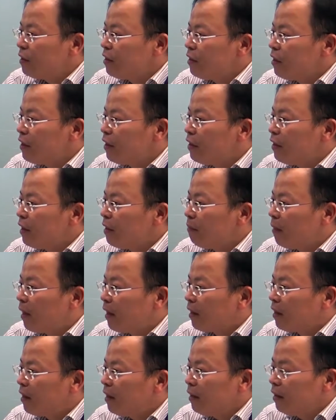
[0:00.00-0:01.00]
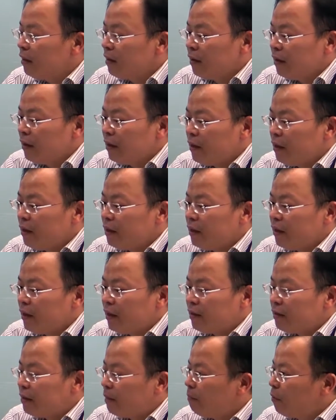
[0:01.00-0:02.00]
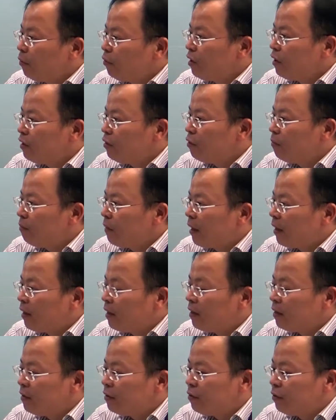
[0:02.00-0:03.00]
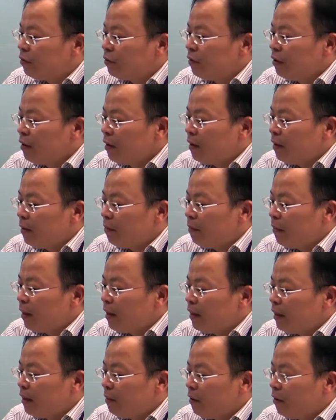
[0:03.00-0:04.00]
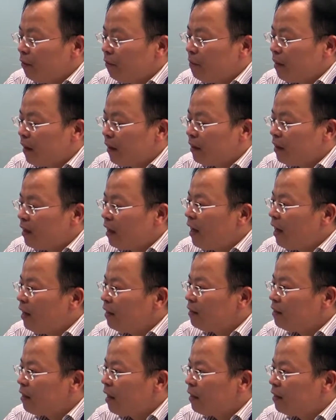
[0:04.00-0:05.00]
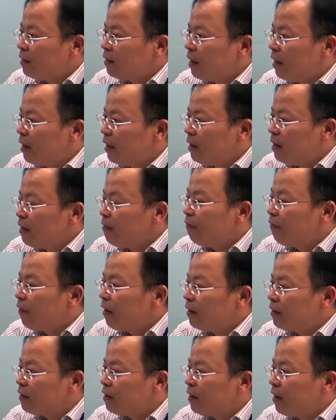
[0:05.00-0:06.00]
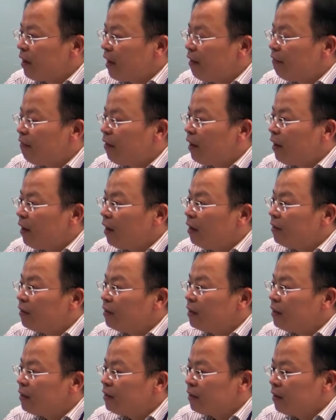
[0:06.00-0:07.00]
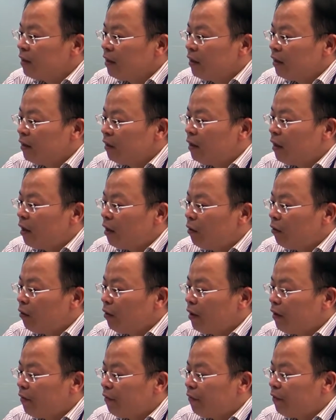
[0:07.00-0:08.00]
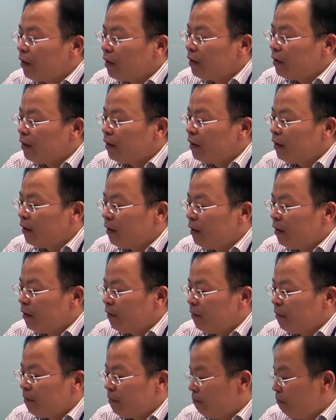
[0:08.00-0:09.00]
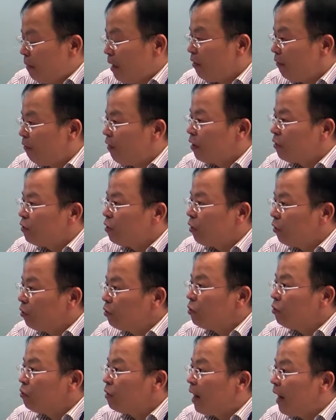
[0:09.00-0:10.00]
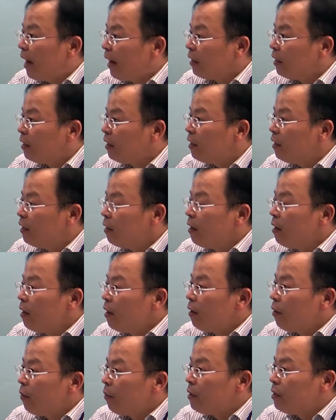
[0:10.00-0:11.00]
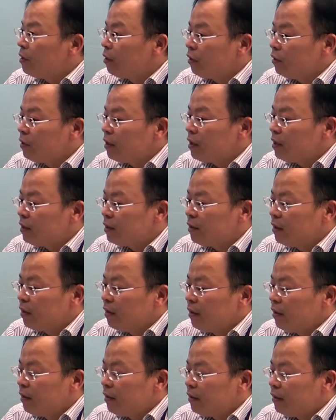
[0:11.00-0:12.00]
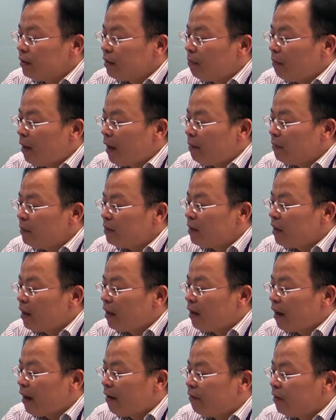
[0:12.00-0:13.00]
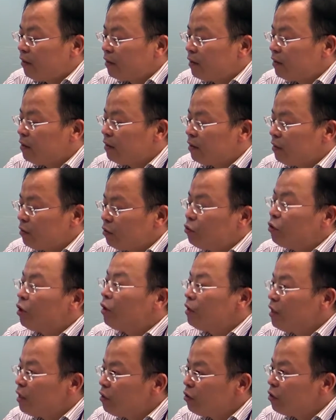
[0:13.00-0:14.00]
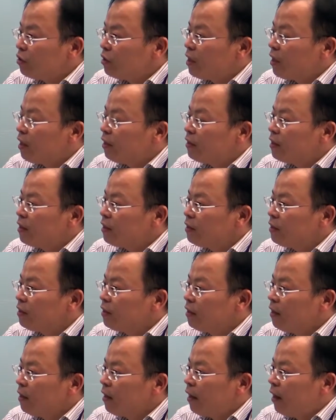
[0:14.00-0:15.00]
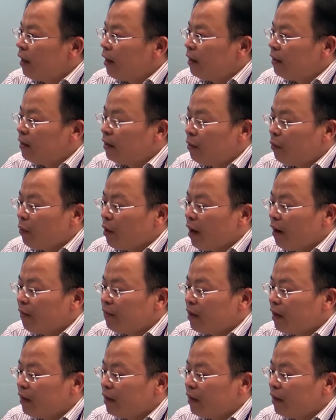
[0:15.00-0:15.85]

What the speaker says: in India market. India is a potential market, so many of my clients invest heavily on this, not only from the manufacturer, also the R&D. With all this, the MEMS they have a strong interest in this, and we have